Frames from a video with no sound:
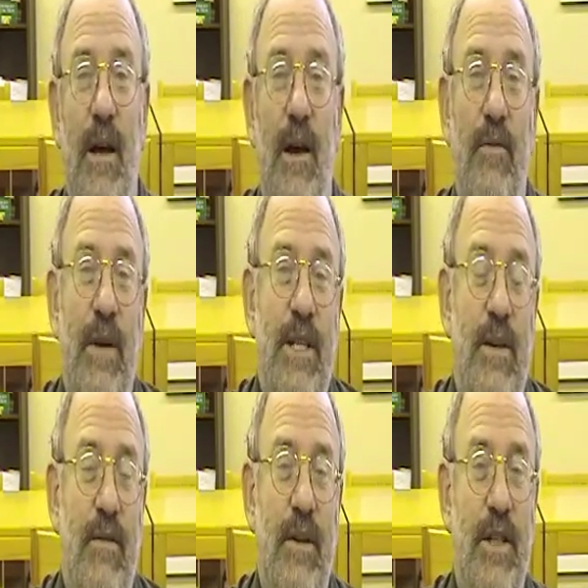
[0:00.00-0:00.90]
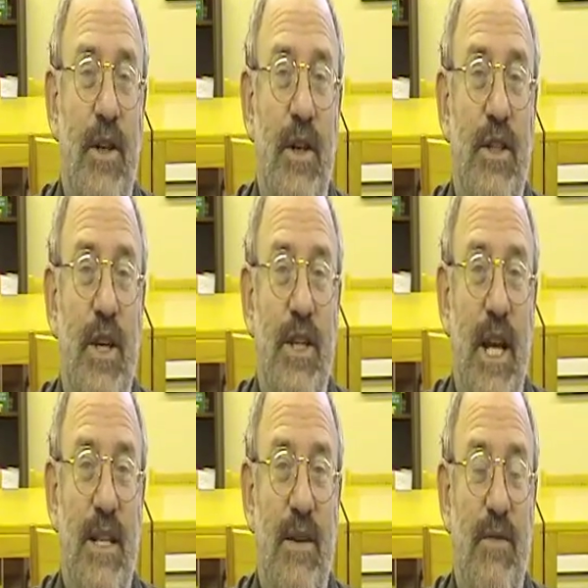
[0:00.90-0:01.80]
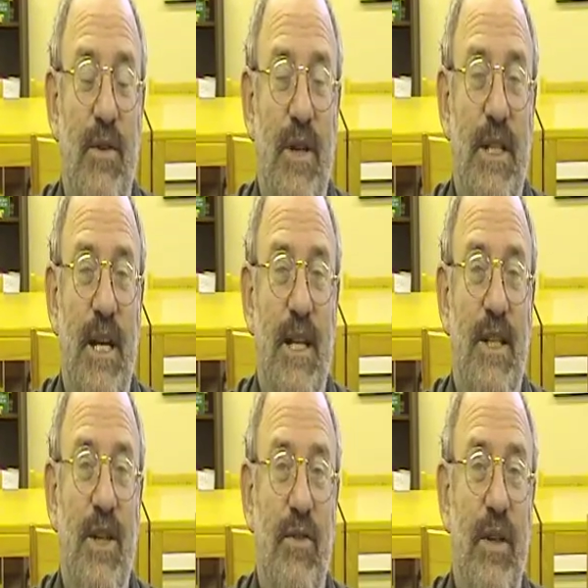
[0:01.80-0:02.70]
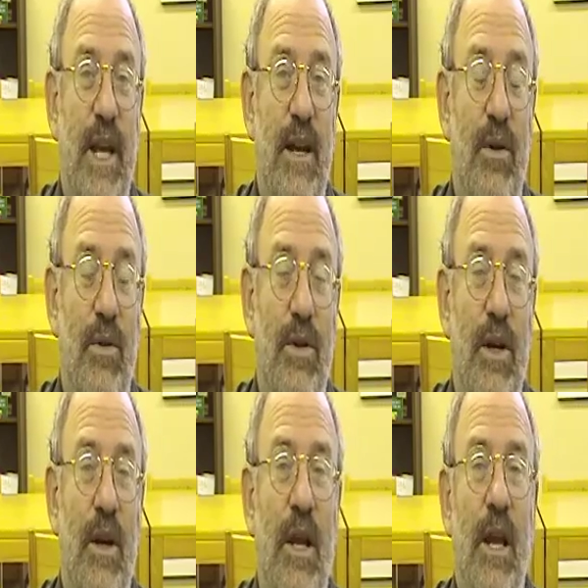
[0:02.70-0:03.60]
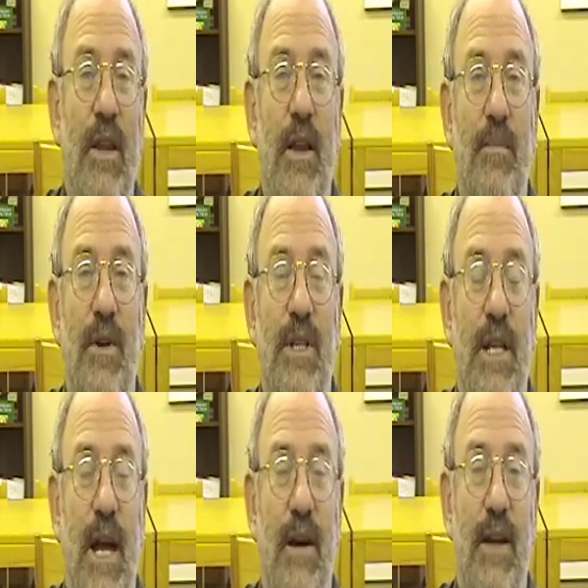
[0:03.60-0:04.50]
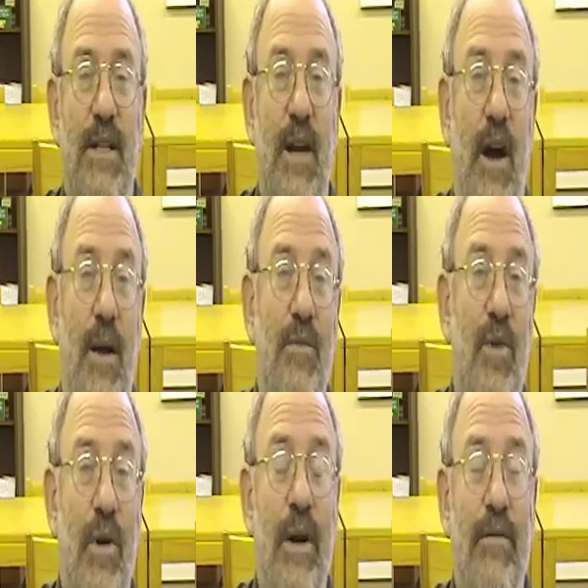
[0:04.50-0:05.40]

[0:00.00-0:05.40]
Uh, recent research suggests, of course, that as children get older, their personalities are more